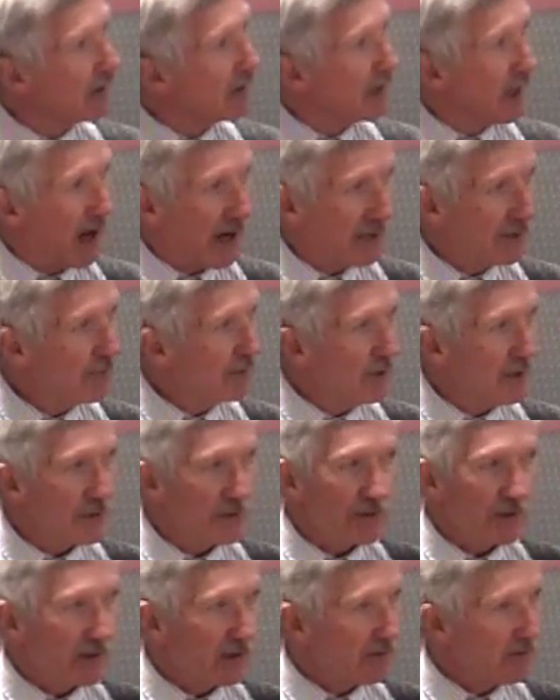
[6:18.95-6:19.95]
I do this
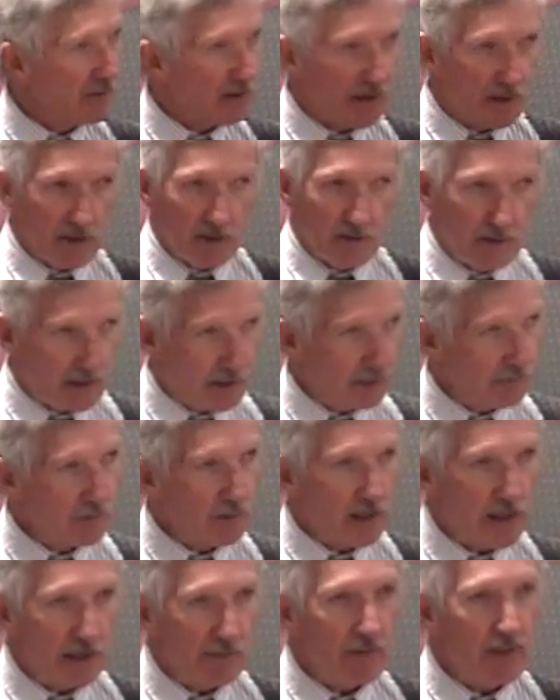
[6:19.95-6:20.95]

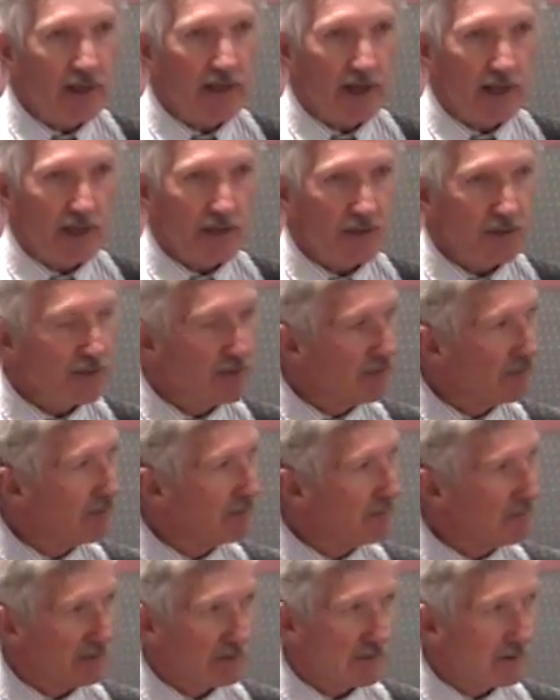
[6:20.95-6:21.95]
every case
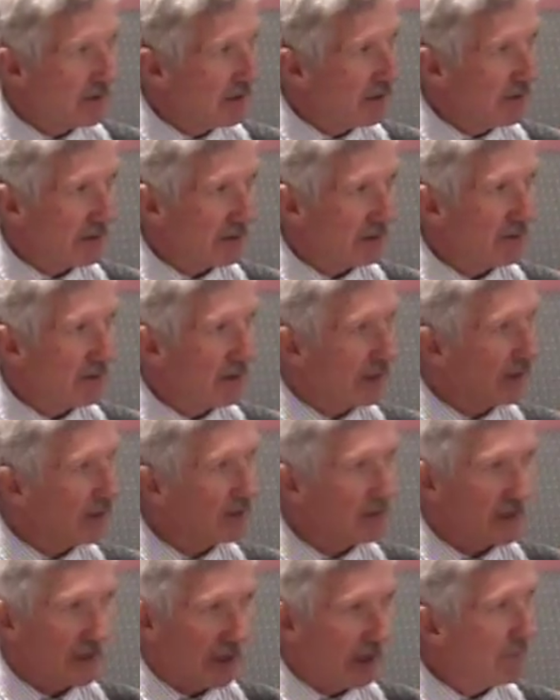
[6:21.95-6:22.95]
in the clinic,
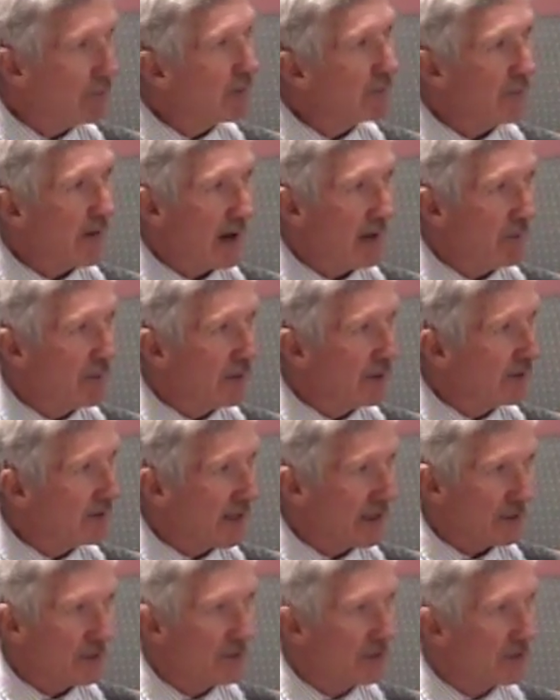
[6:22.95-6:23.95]
every 5 minutes.
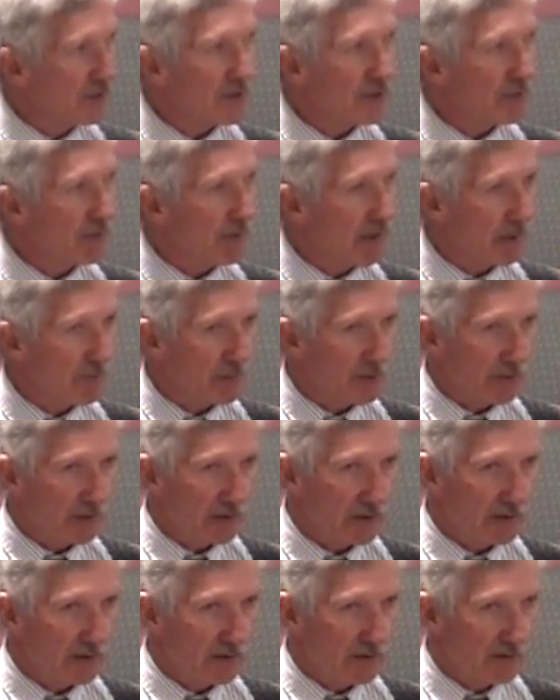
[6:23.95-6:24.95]
This is what I'm doing.
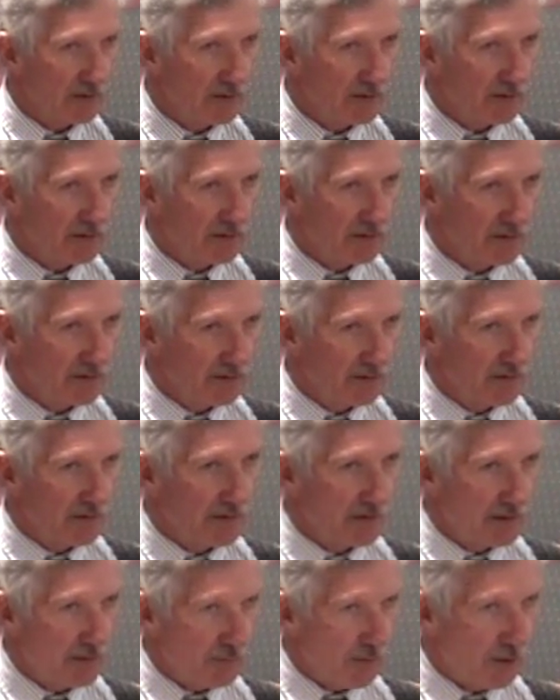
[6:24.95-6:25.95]

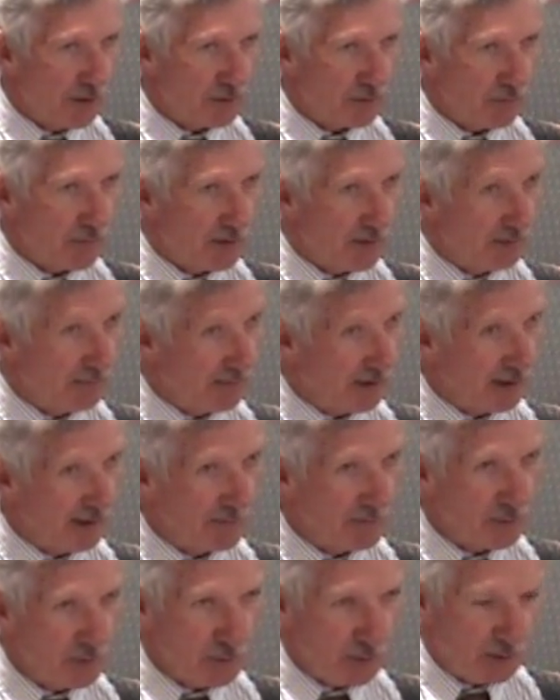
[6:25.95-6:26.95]
You always wondered what I
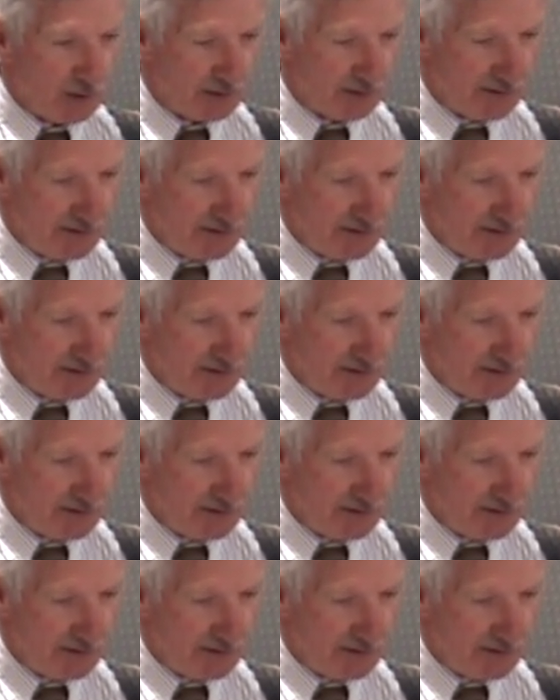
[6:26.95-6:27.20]
was doing.